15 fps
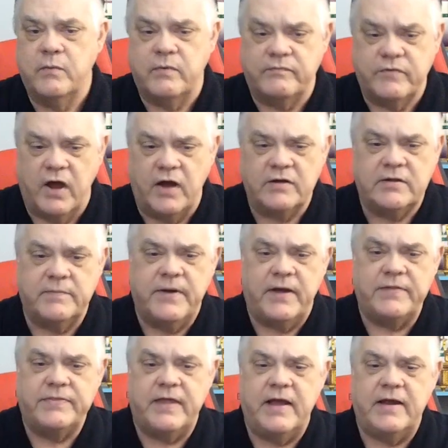We've talked
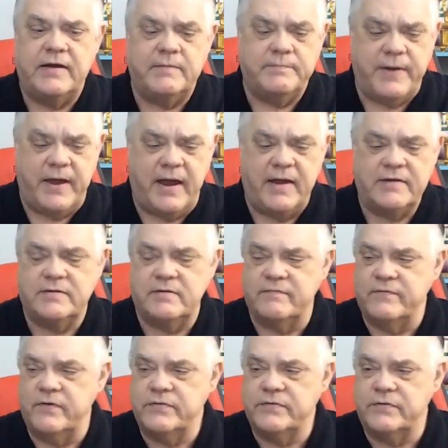about that in past
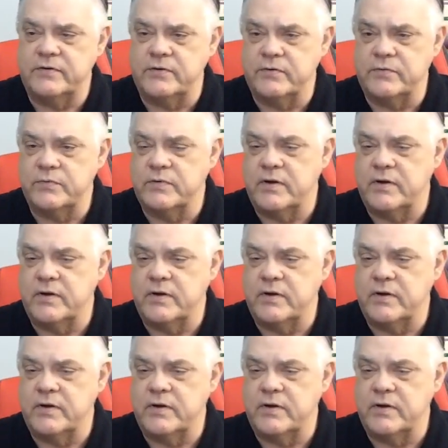devotionals,